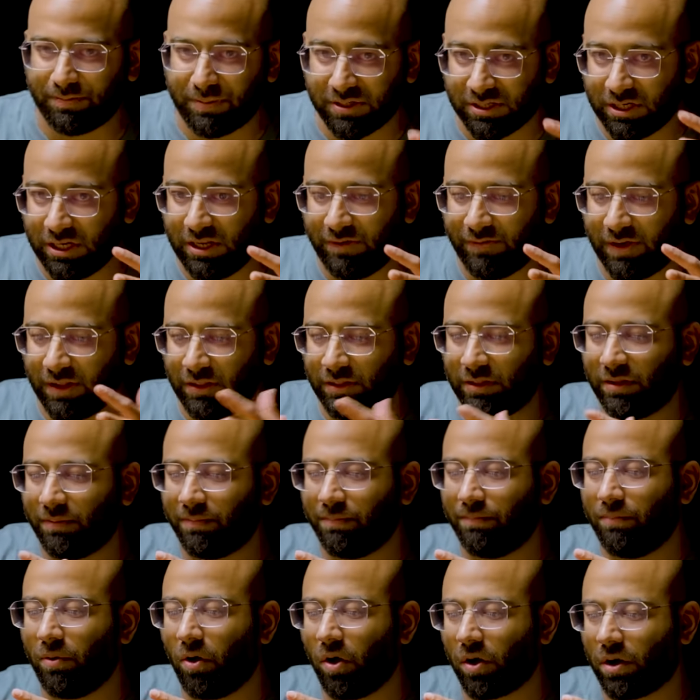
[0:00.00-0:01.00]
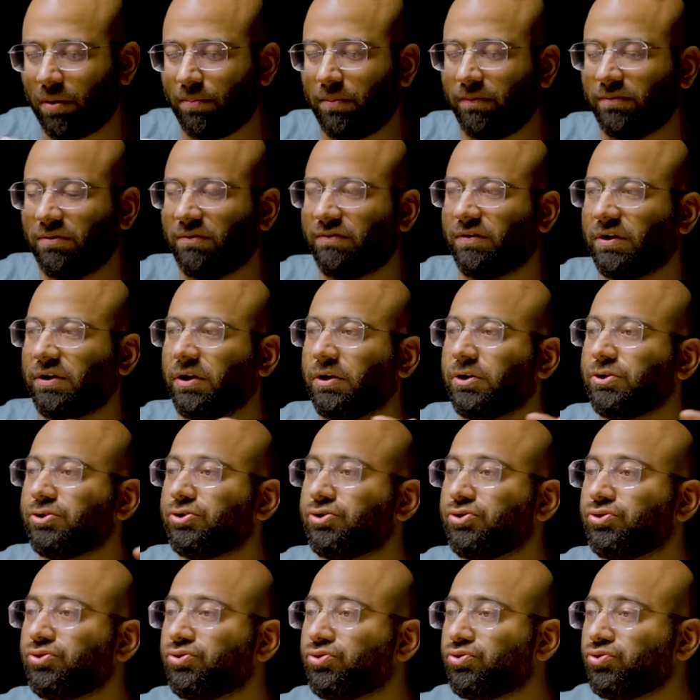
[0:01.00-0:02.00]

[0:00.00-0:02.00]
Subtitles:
especially when the bottom of the funnel is